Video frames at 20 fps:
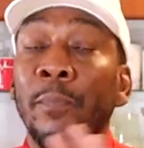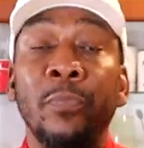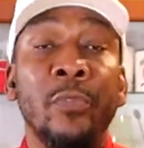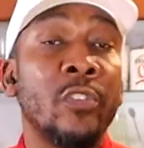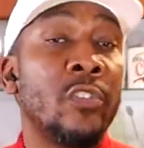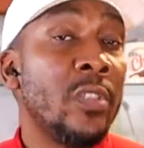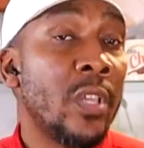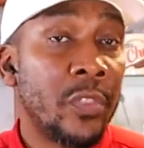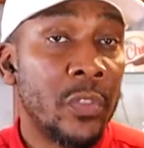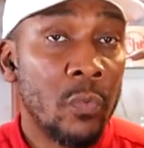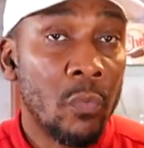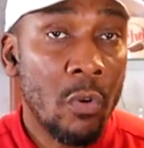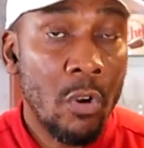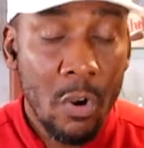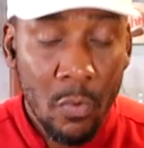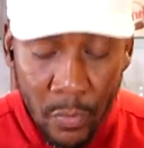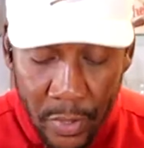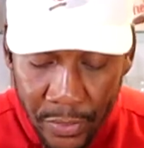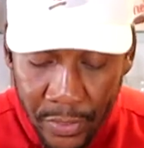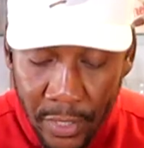There's nothing
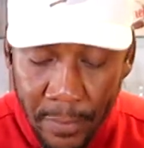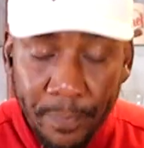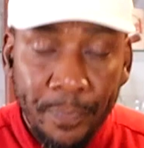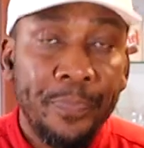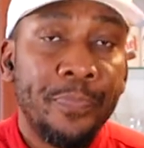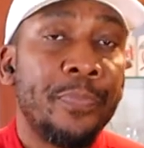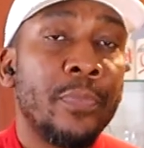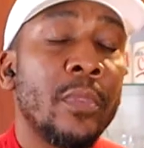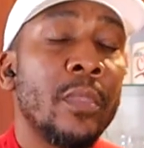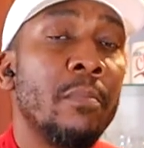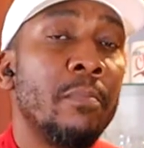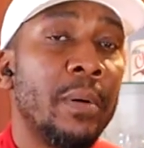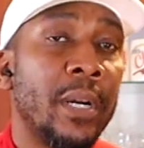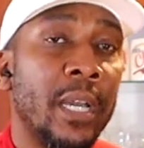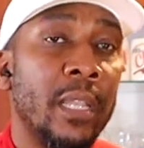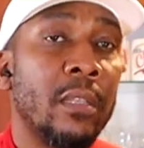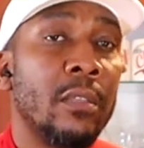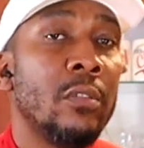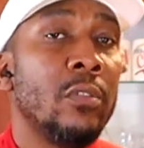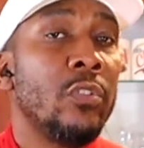wrong with it,
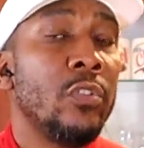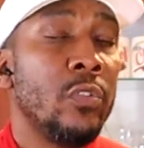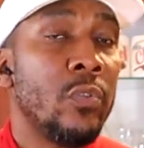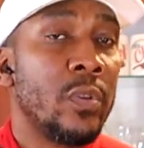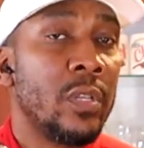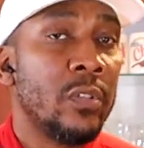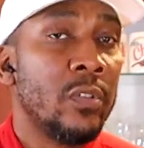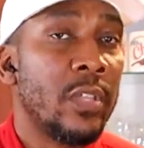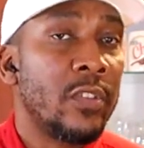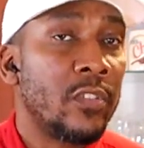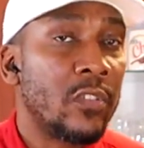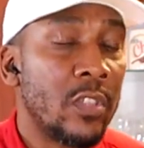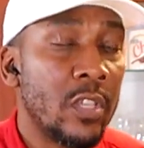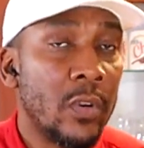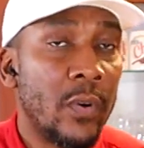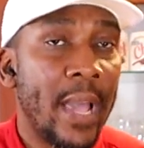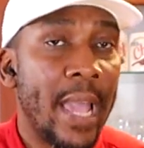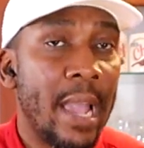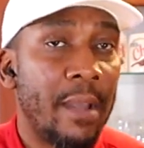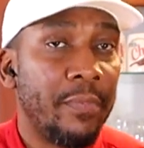but you can
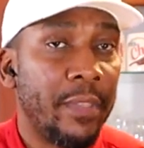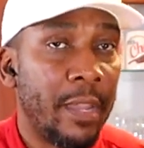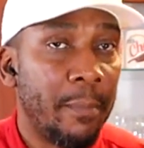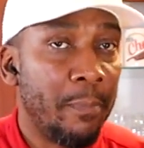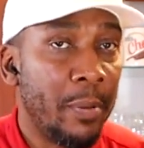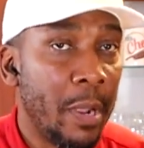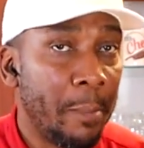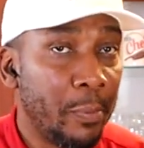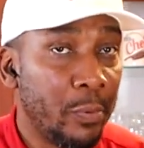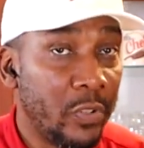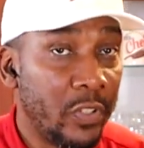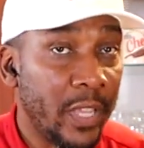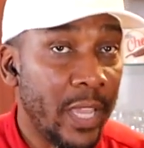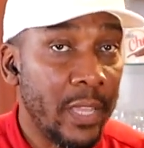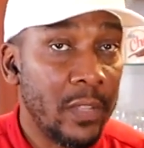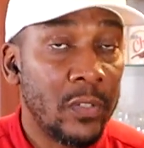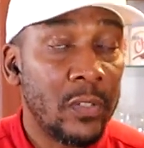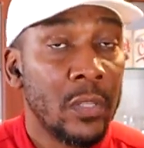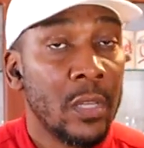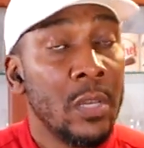still have that pepper
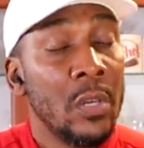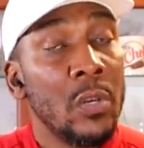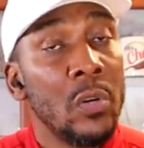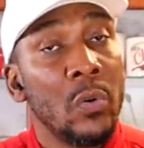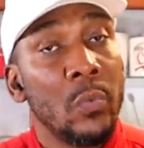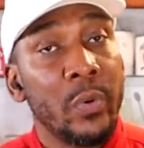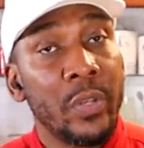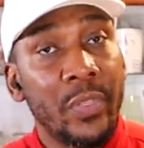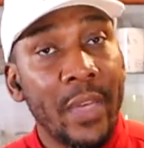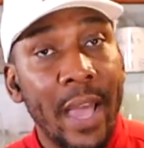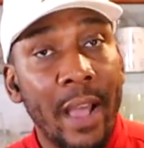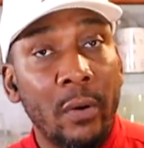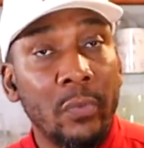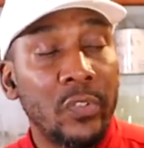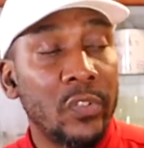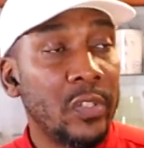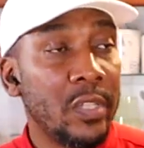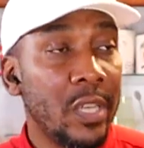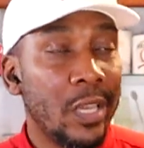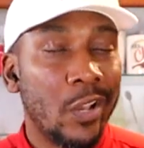taste without
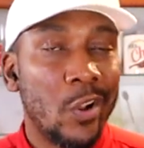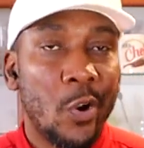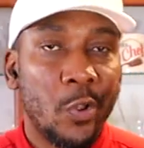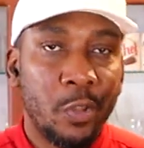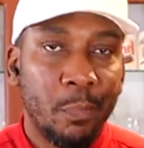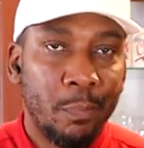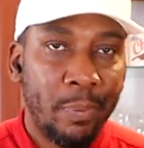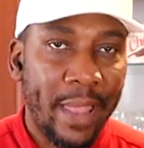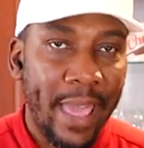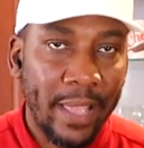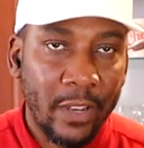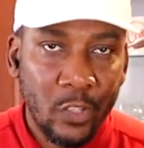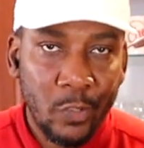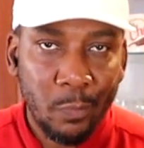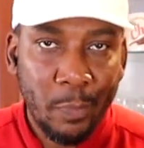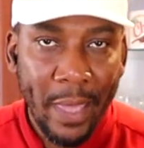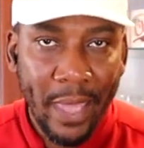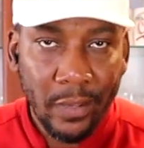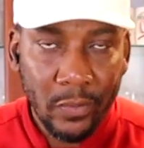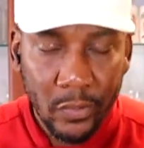seeing all the black
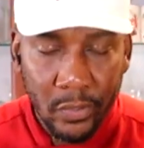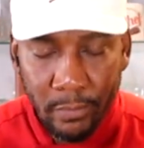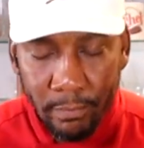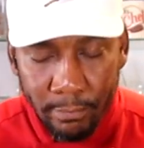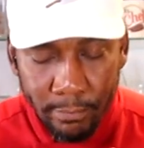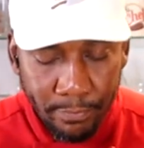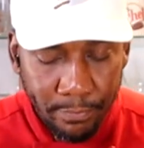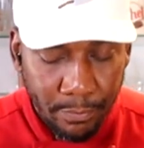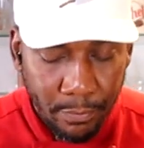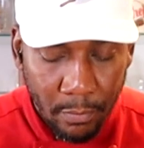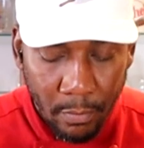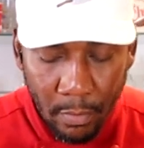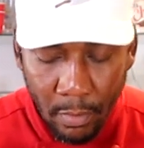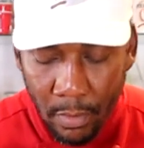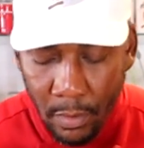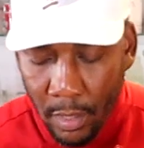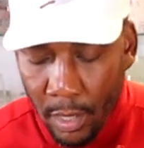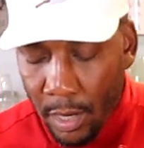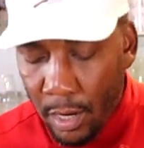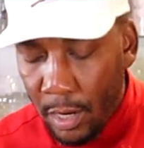specks
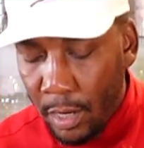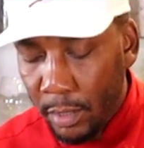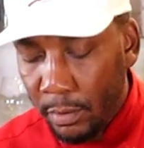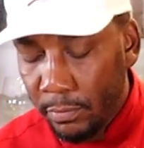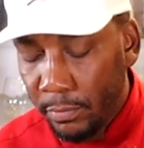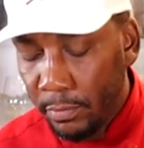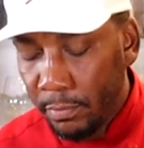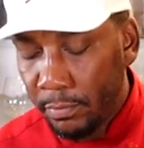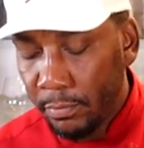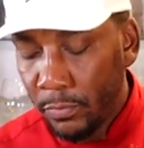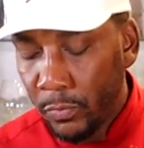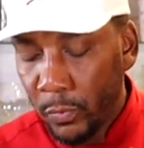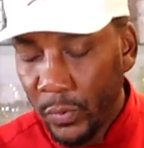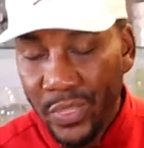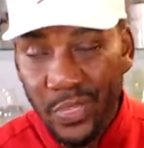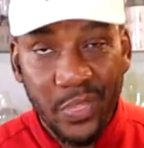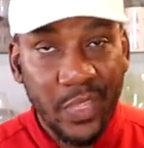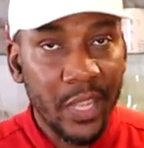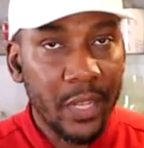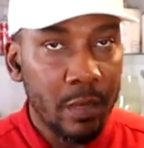
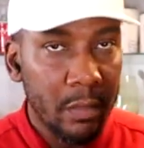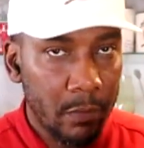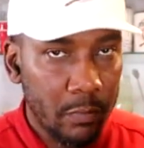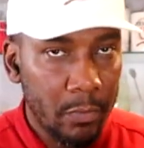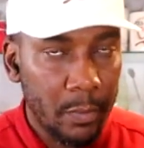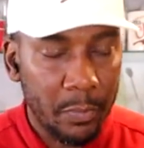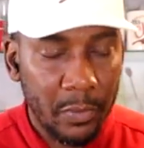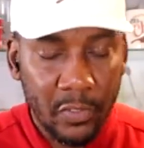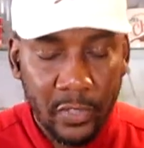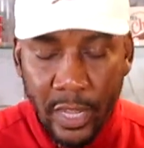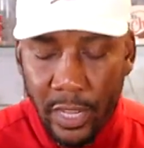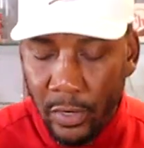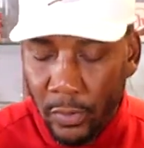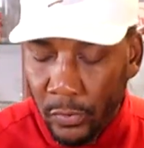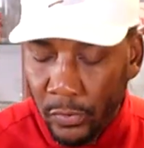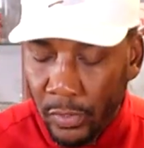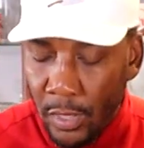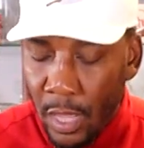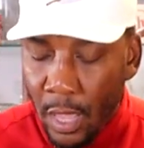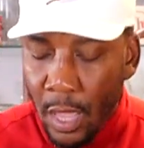within the
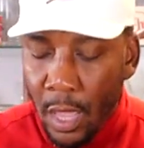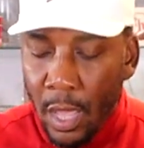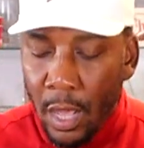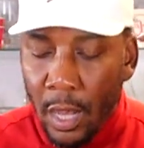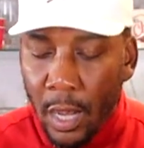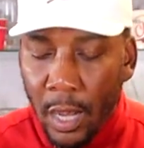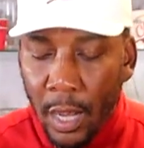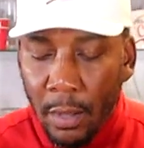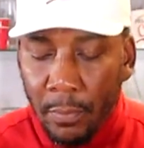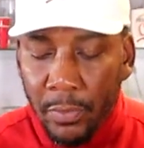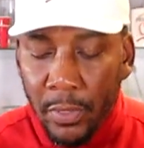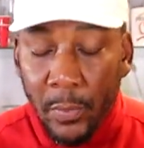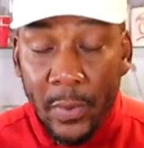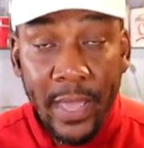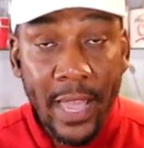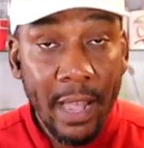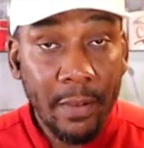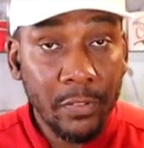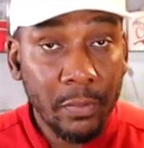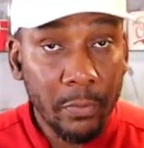potatoes. Then
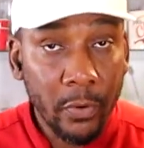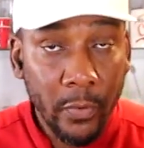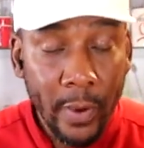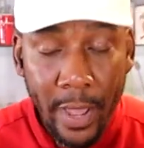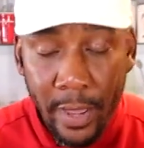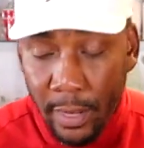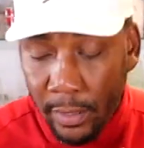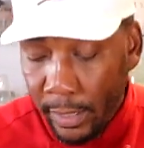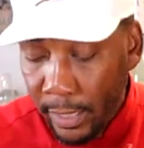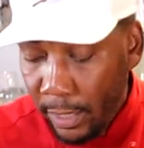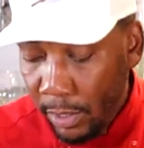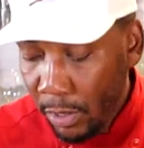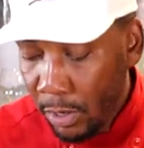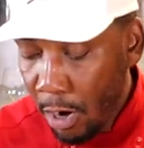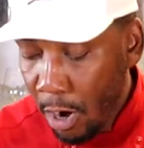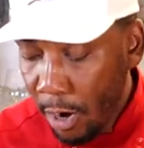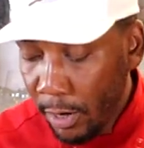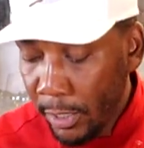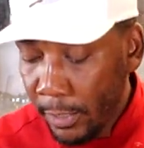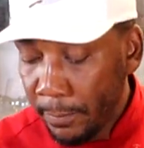we have some granulated
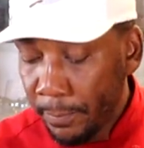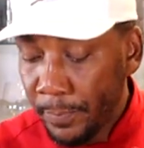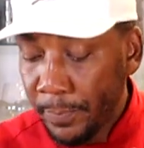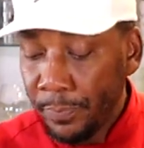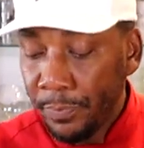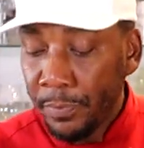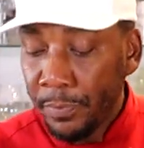garlic.